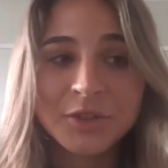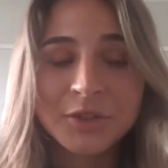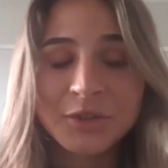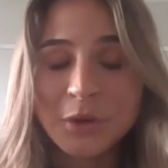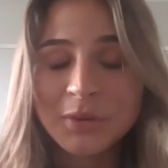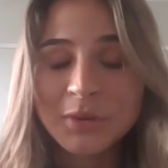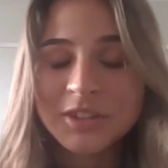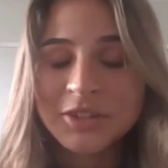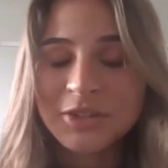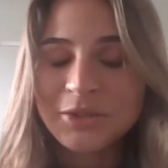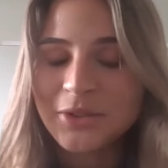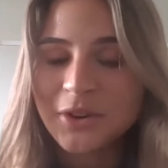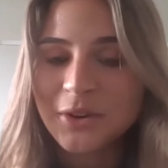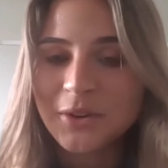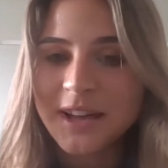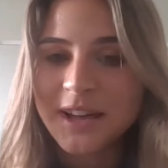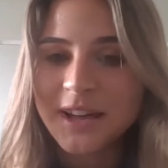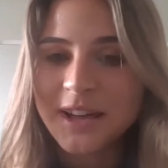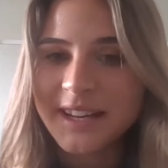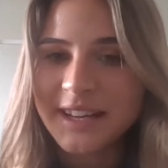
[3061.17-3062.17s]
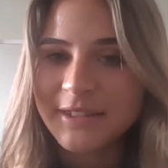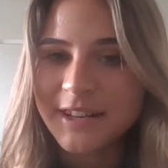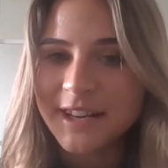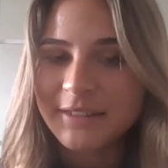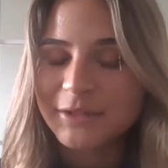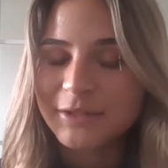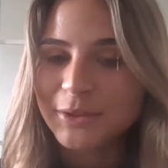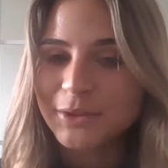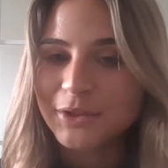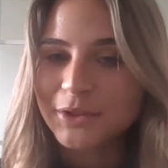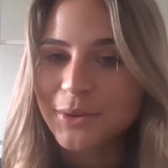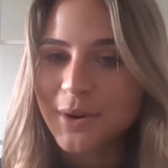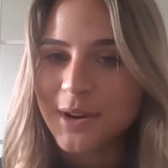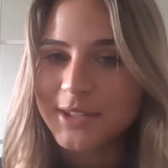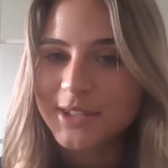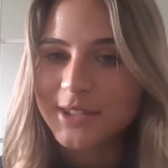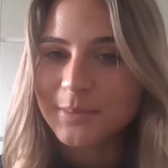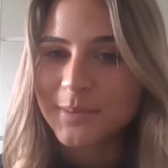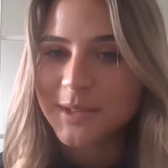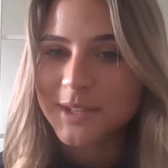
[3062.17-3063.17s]
do you know that you don't even have to
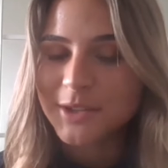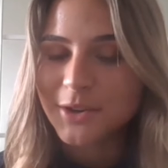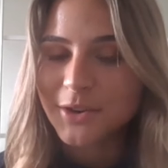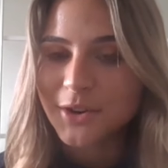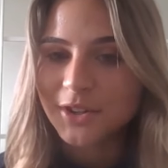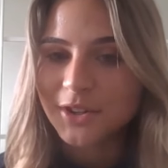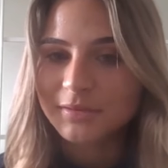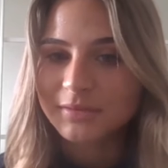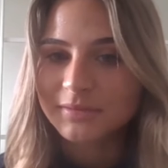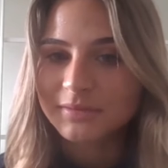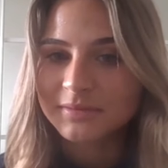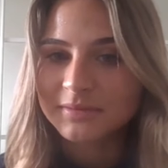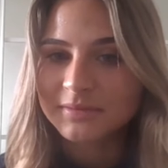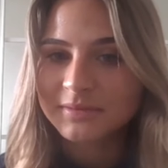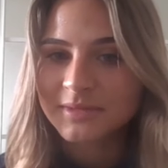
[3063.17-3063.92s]
trust Bitcoin?